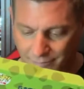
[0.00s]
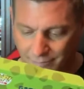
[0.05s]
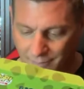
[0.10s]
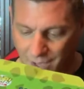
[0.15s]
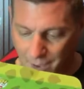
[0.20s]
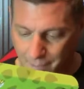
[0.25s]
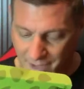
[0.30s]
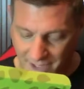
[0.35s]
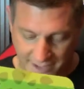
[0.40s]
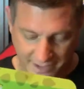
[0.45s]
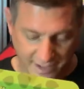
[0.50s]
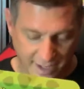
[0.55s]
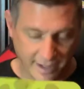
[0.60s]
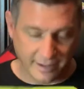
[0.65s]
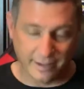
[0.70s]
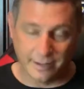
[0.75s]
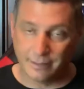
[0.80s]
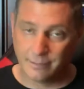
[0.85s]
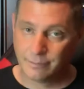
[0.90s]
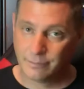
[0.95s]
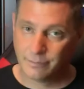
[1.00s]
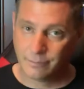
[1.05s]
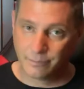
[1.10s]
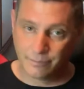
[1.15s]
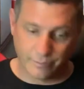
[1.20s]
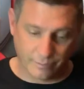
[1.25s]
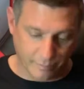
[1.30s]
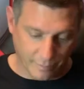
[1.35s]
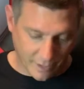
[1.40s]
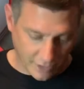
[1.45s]
I'm excited.
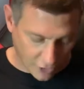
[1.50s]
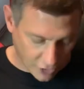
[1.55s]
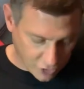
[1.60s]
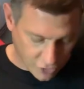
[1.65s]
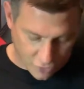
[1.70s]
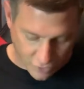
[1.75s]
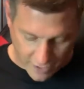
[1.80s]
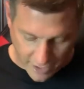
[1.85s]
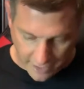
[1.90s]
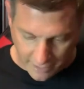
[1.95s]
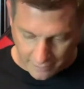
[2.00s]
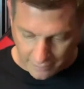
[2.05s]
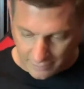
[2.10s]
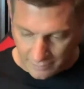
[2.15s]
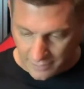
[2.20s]
Looks great.